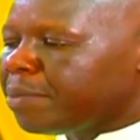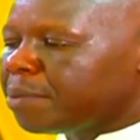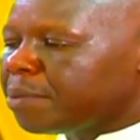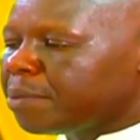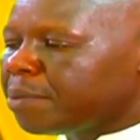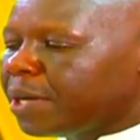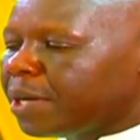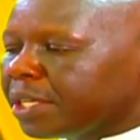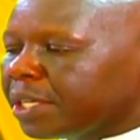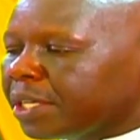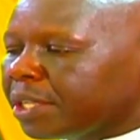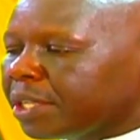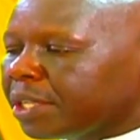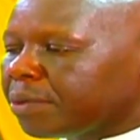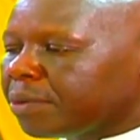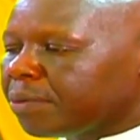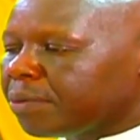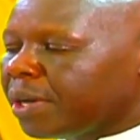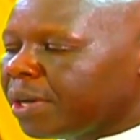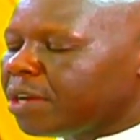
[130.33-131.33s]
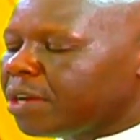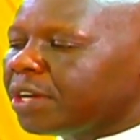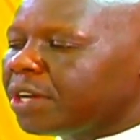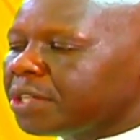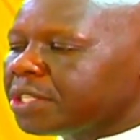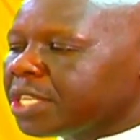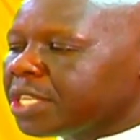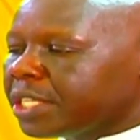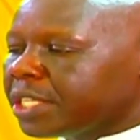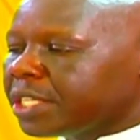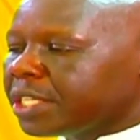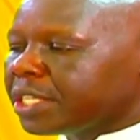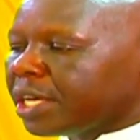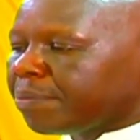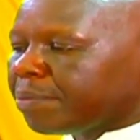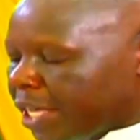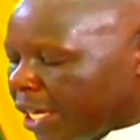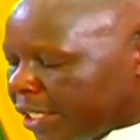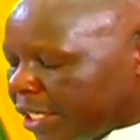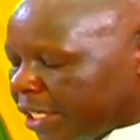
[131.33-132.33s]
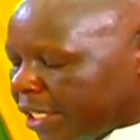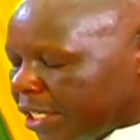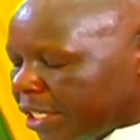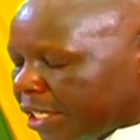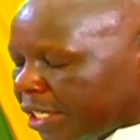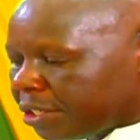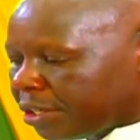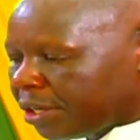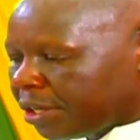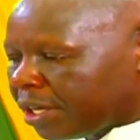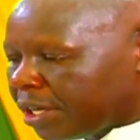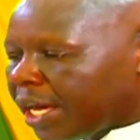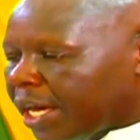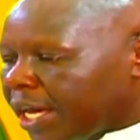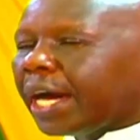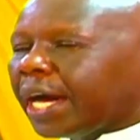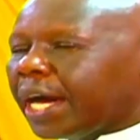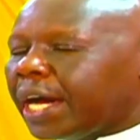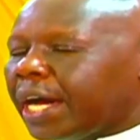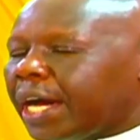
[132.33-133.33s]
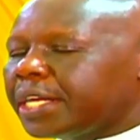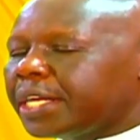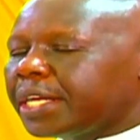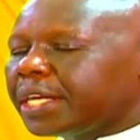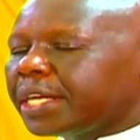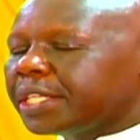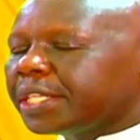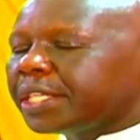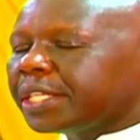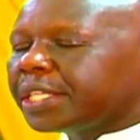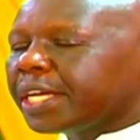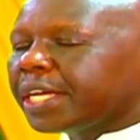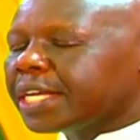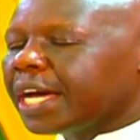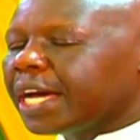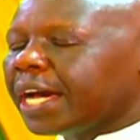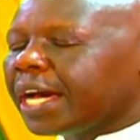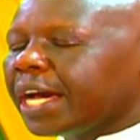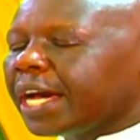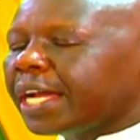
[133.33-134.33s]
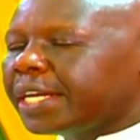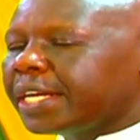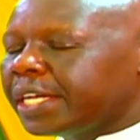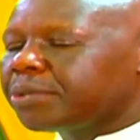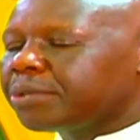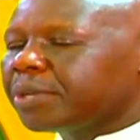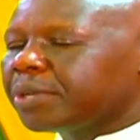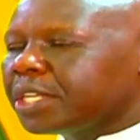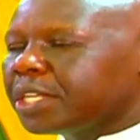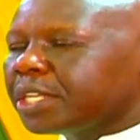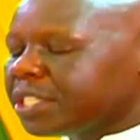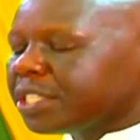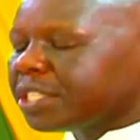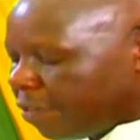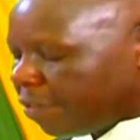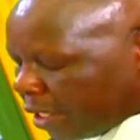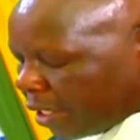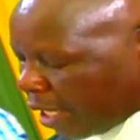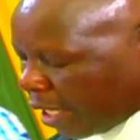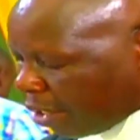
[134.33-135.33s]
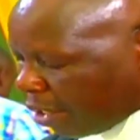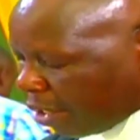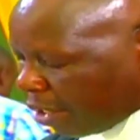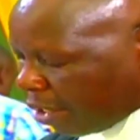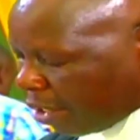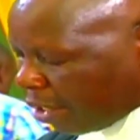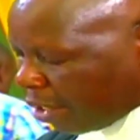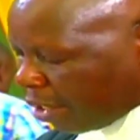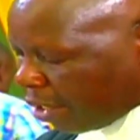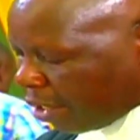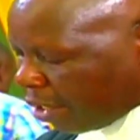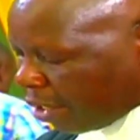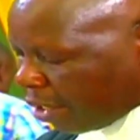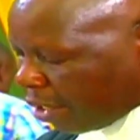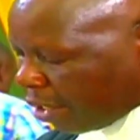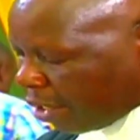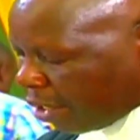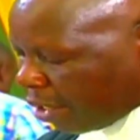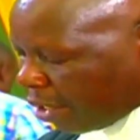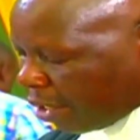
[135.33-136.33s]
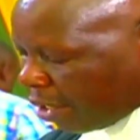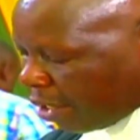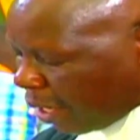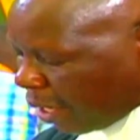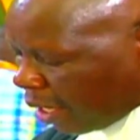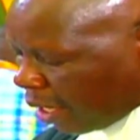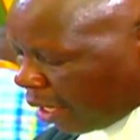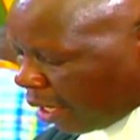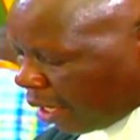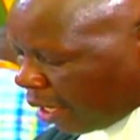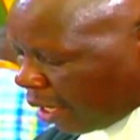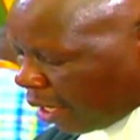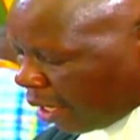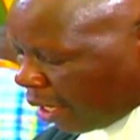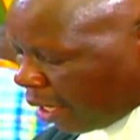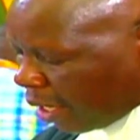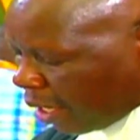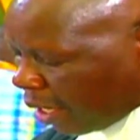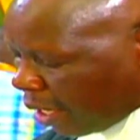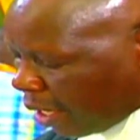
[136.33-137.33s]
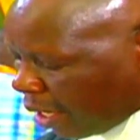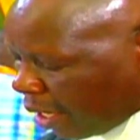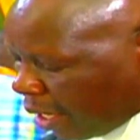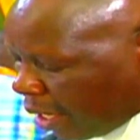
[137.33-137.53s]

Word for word: the logs escaped their attention and it has a date 2017. I know my learned friend Mahat already